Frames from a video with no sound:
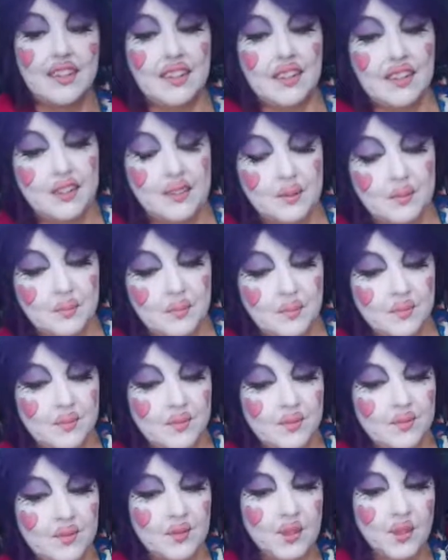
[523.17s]
Oh,
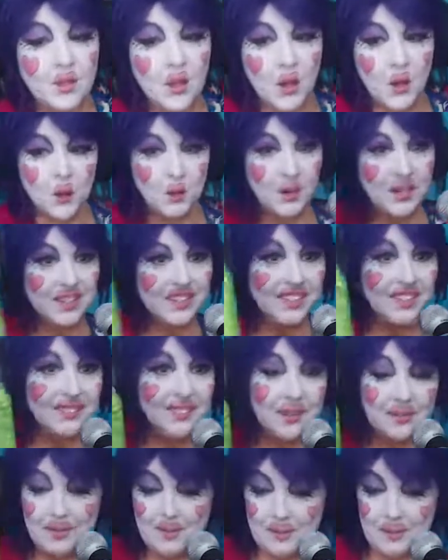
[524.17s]
I still have
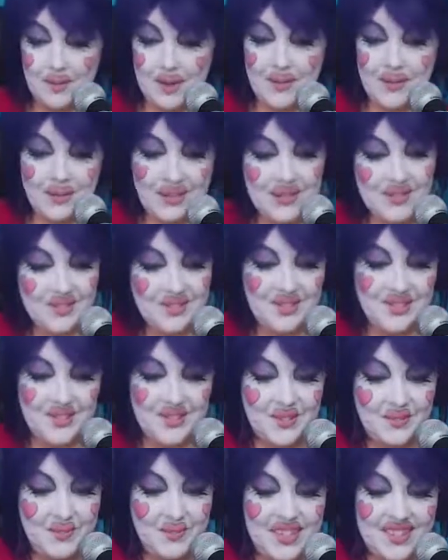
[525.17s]
leftover Mountain Dew.
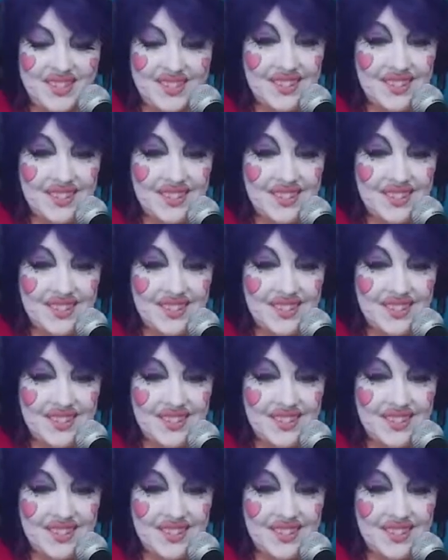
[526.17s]
Sweet.